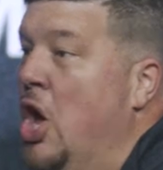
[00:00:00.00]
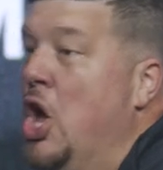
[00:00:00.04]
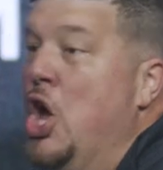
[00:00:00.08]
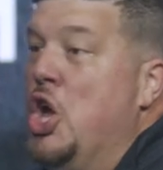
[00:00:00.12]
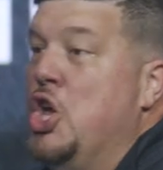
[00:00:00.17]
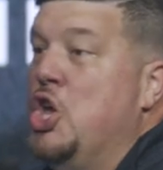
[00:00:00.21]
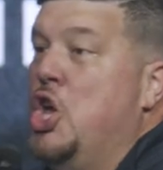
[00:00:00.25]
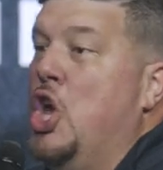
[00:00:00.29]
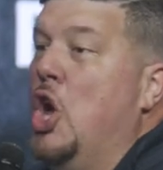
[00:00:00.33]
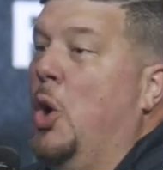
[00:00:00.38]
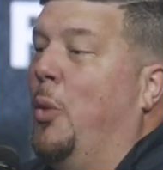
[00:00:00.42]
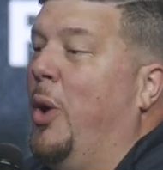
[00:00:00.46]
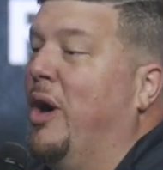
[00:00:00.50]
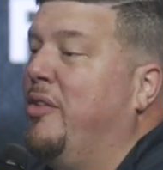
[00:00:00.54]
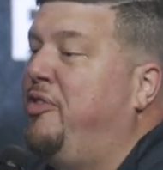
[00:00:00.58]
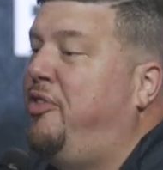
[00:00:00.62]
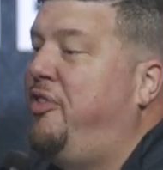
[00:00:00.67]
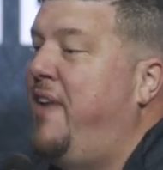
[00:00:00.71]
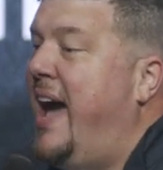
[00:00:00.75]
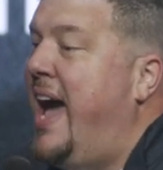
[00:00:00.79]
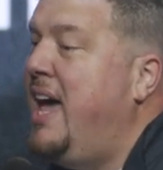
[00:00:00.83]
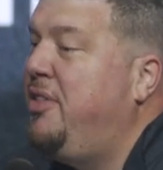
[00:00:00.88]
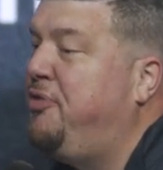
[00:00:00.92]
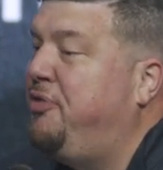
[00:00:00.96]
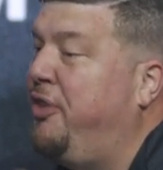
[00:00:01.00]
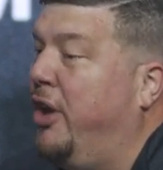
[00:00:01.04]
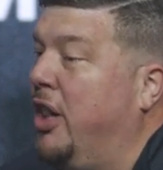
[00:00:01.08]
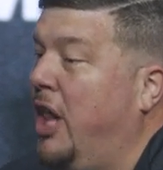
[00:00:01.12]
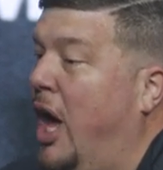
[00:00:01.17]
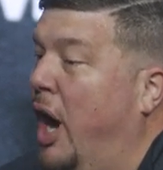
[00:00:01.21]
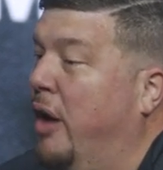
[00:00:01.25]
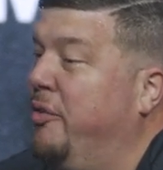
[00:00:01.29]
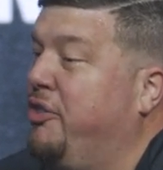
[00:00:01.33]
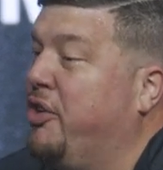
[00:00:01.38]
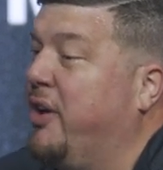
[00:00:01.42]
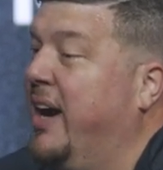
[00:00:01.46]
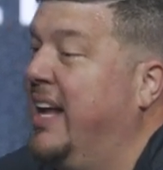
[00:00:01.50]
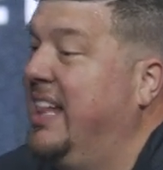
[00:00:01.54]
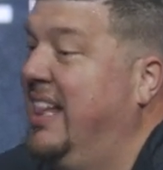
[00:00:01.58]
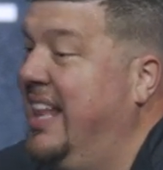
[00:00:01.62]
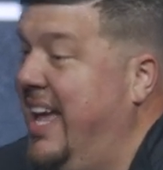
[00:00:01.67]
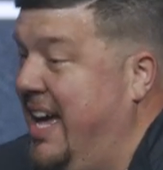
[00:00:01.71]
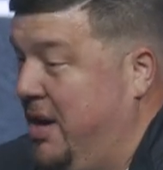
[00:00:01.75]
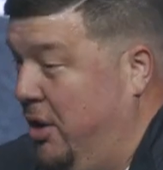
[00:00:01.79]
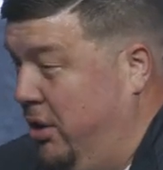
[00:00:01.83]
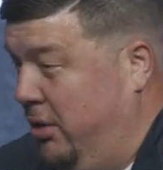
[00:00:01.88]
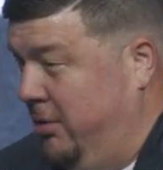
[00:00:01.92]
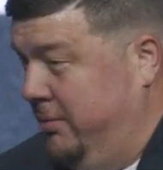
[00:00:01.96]
You were faithful over a
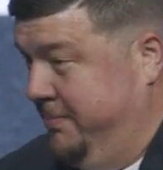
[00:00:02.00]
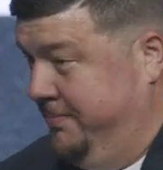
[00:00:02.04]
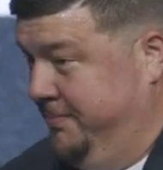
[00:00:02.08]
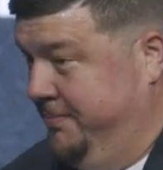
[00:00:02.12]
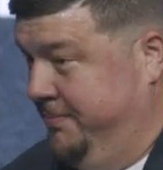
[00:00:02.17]
little.